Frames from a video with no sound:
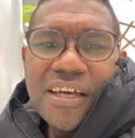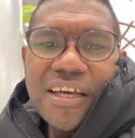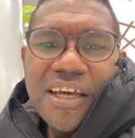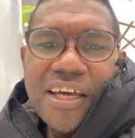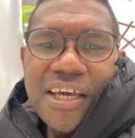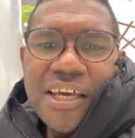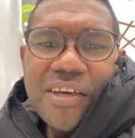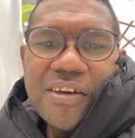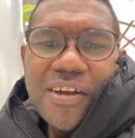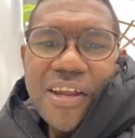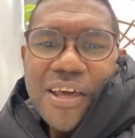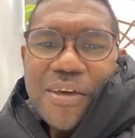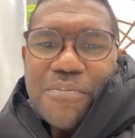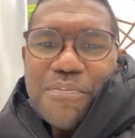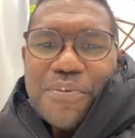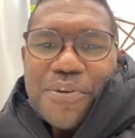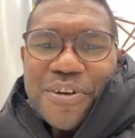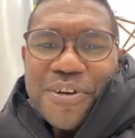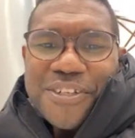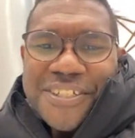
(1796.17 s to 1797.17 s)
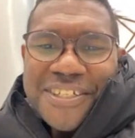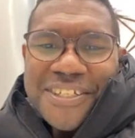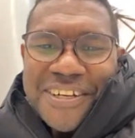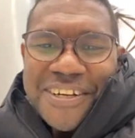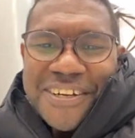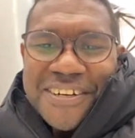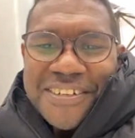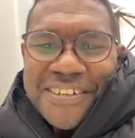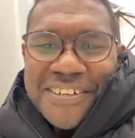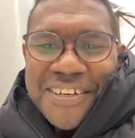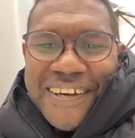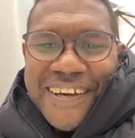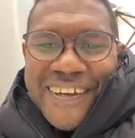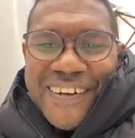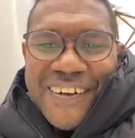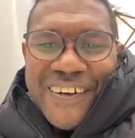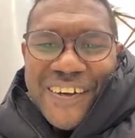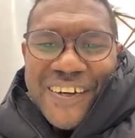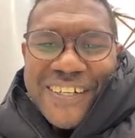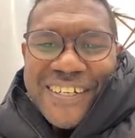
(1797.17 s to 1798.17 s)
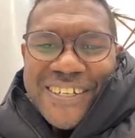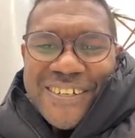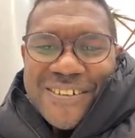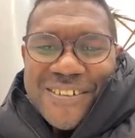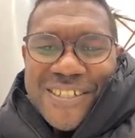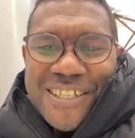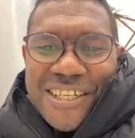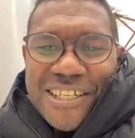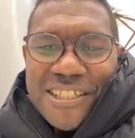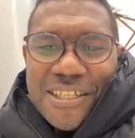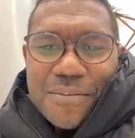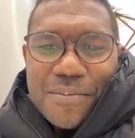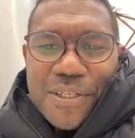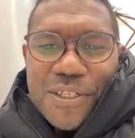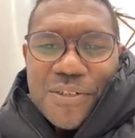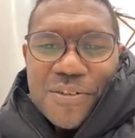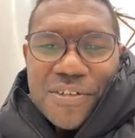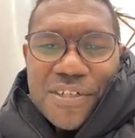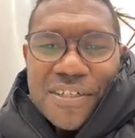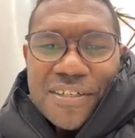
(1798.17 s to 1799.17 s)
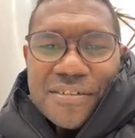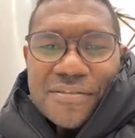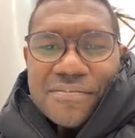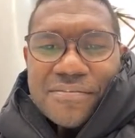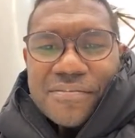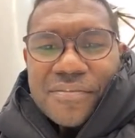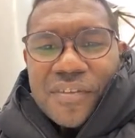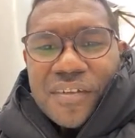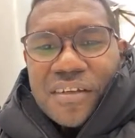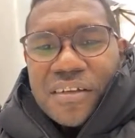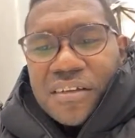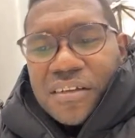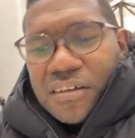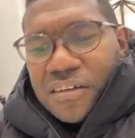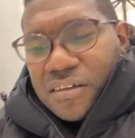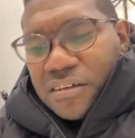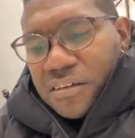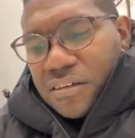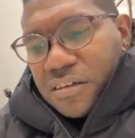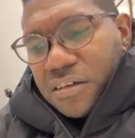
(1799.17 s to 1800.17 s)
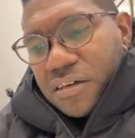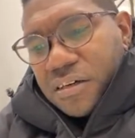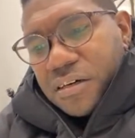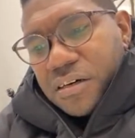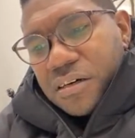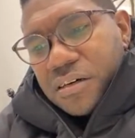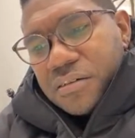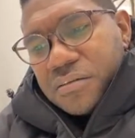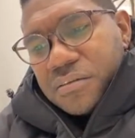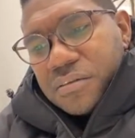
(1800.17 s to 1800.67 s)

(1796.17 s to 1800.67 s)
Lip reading: You like bird and Annie on Sesame Street. Yeah.